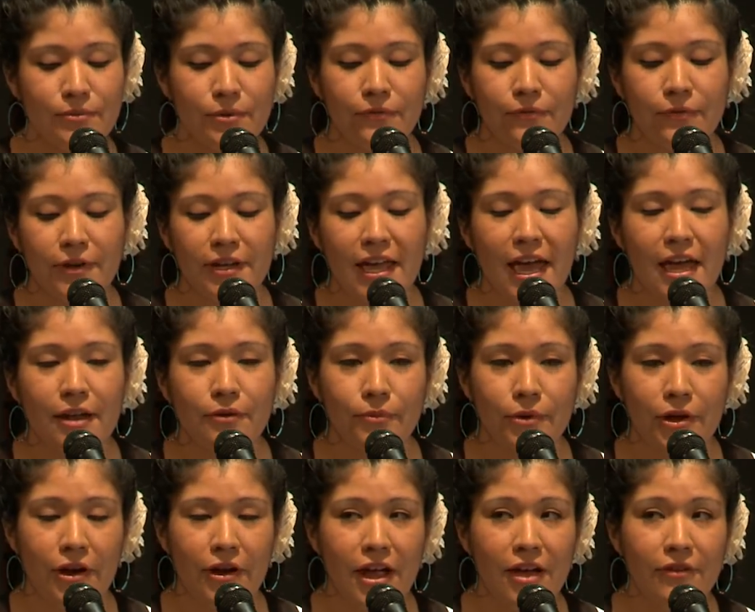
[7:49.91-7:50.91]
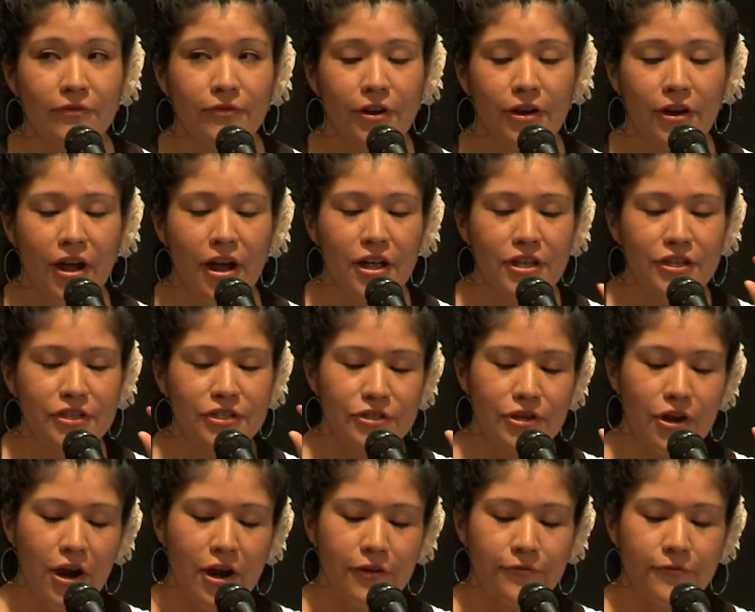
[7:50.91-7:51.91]
We forget we are ever
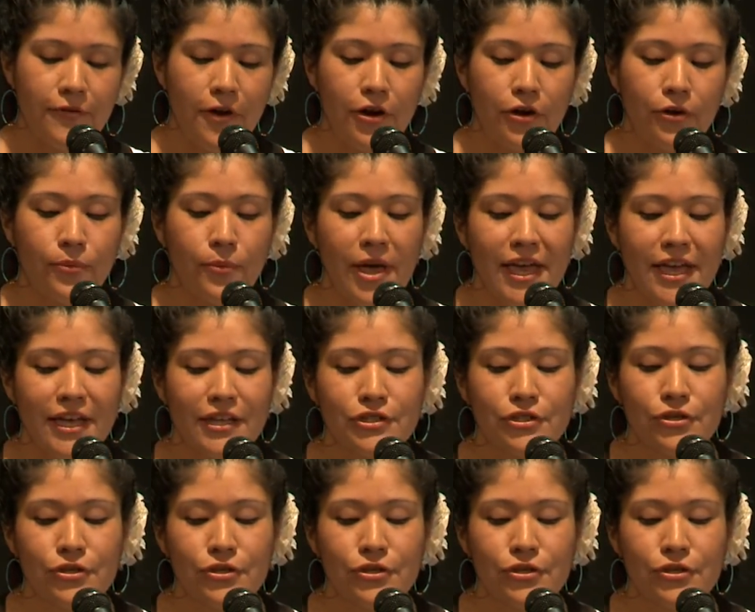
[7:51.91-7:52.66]
star far away,